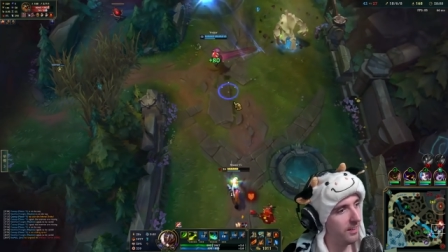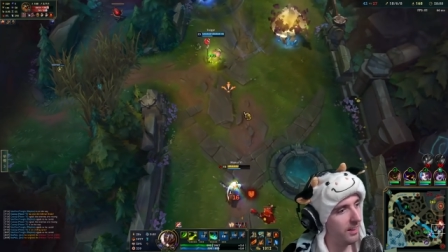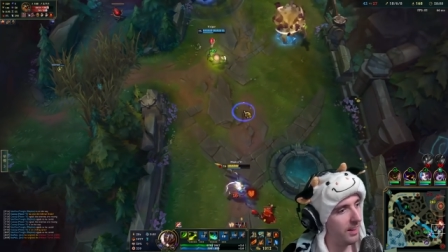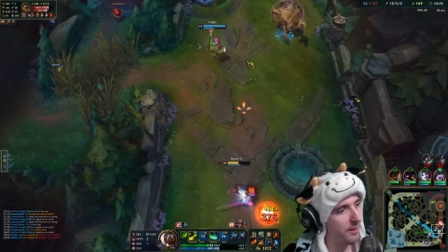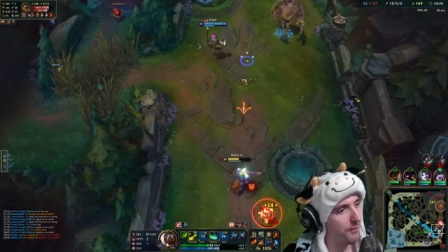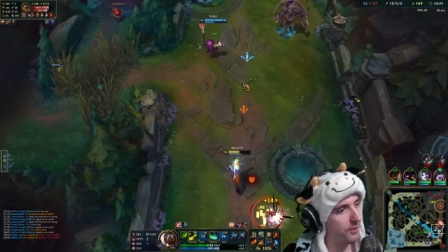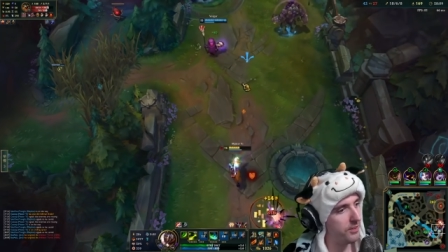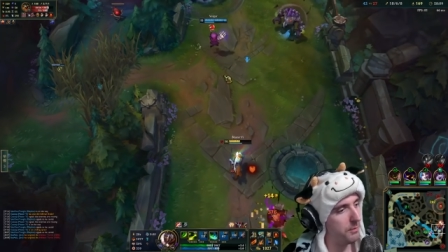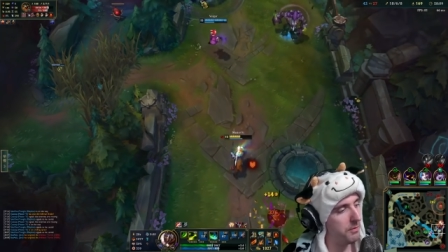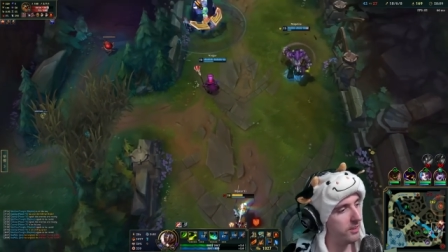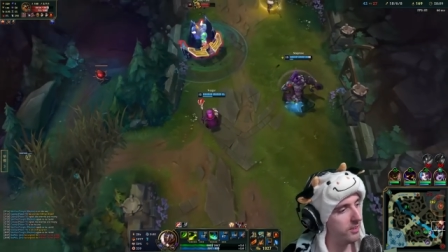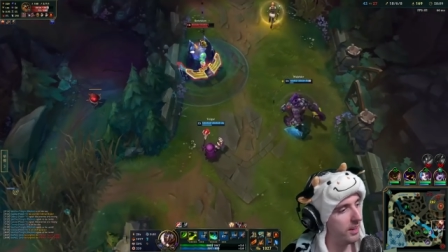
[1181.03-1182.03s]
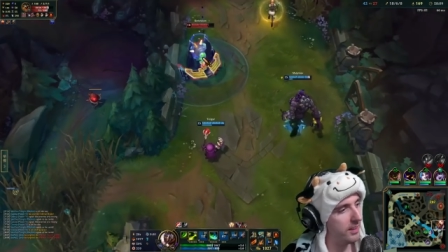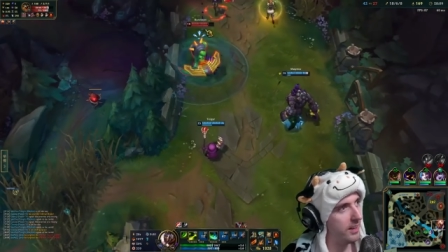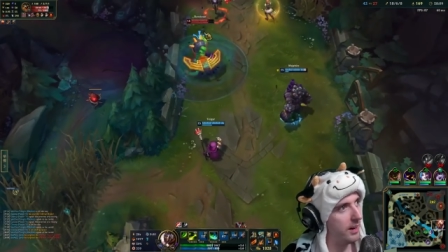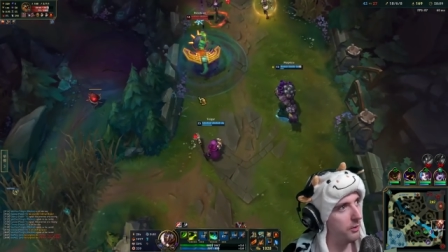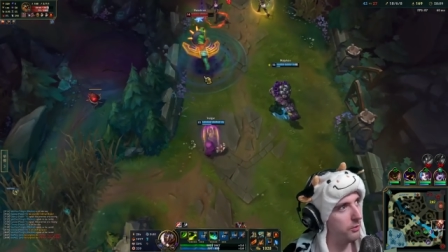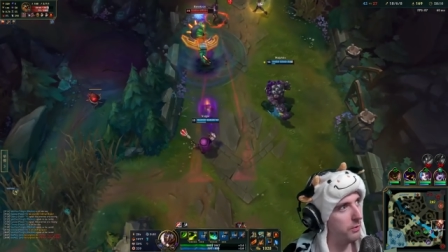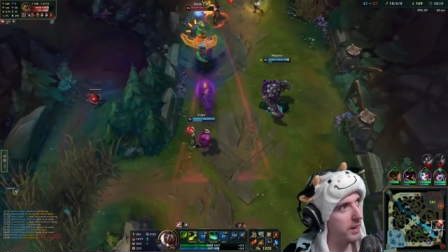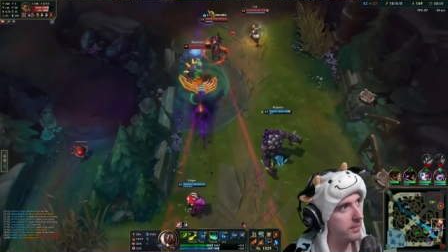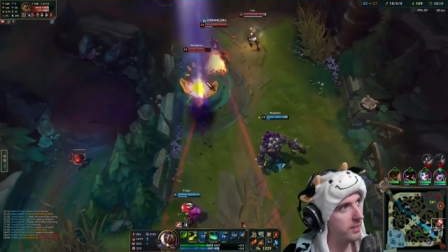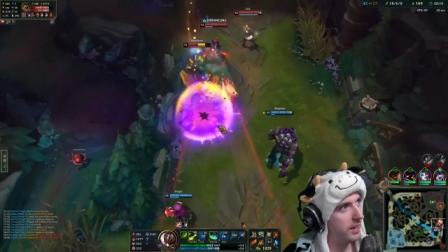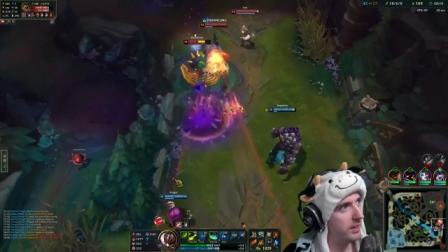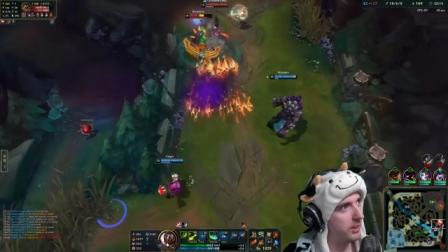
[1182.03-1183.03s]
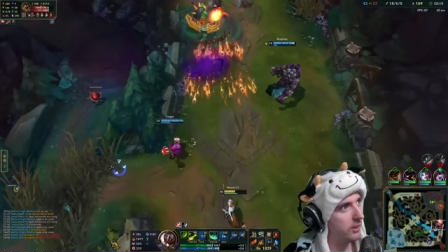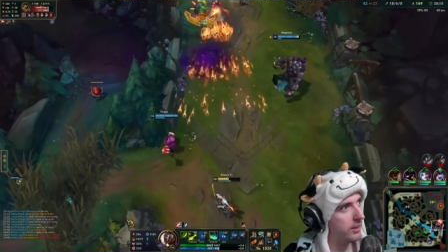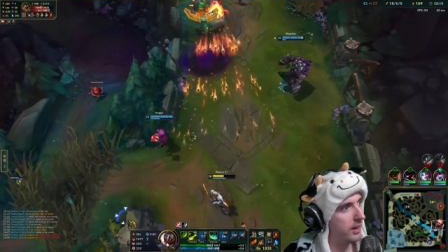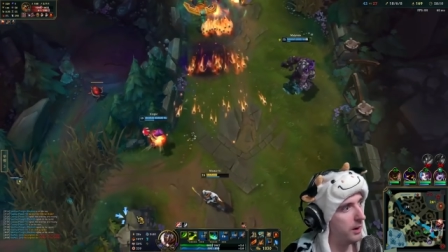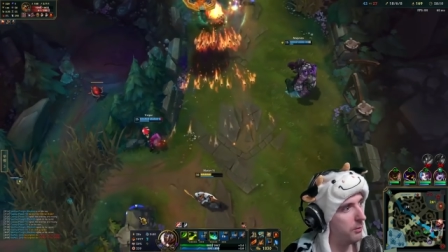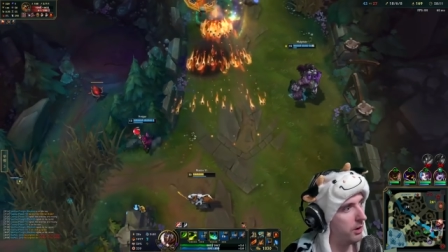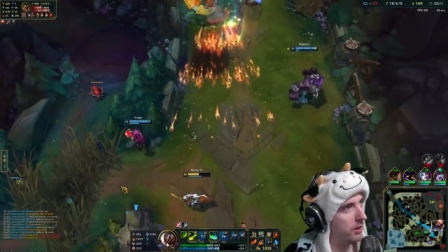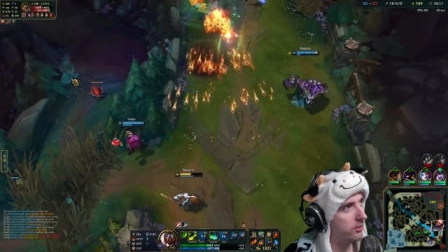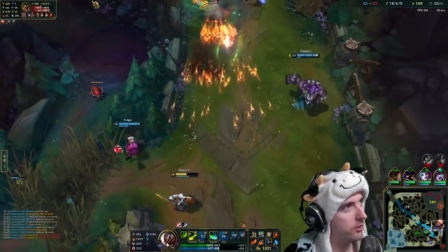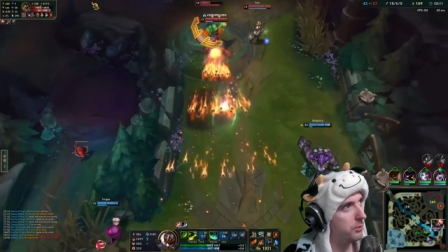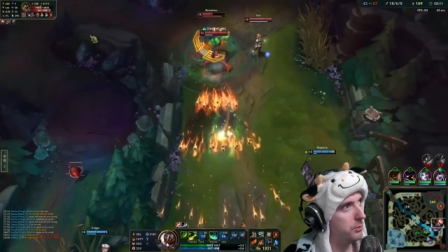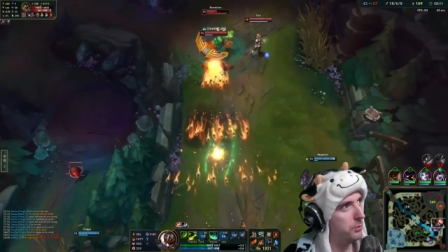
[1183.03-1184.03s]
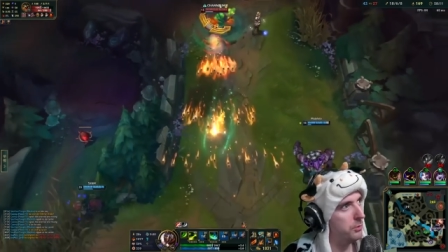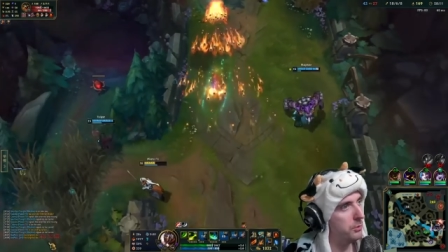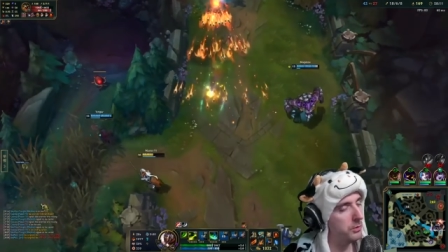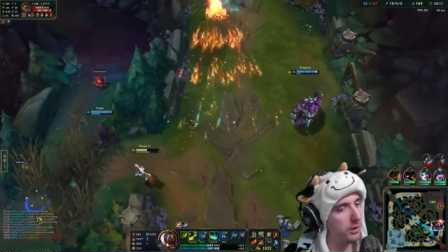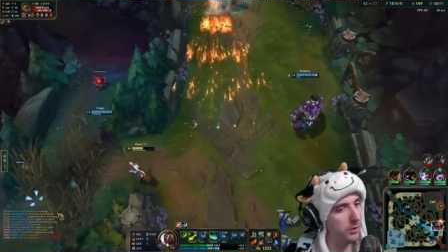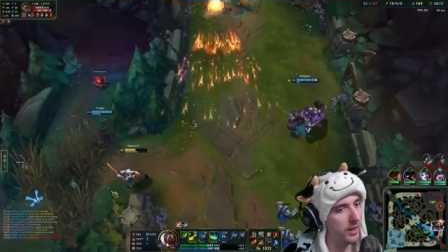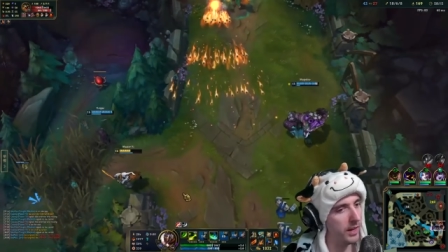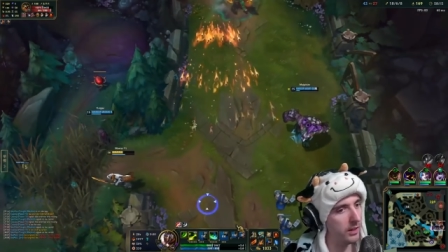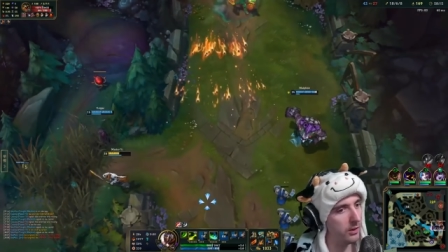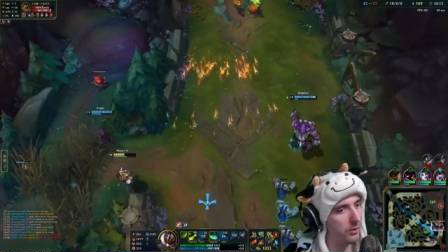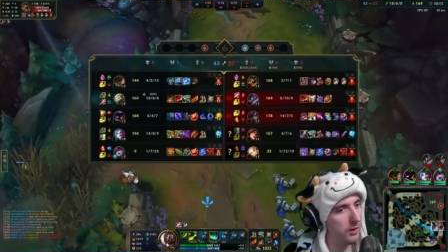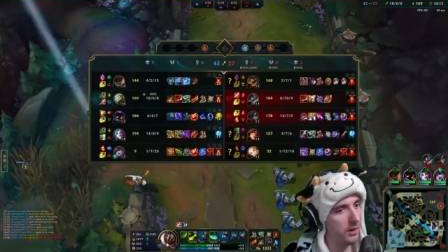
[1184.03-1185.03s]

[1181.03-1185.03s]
Like, for some reason, I thought I was way tankier than I was. Ooh, no thank you.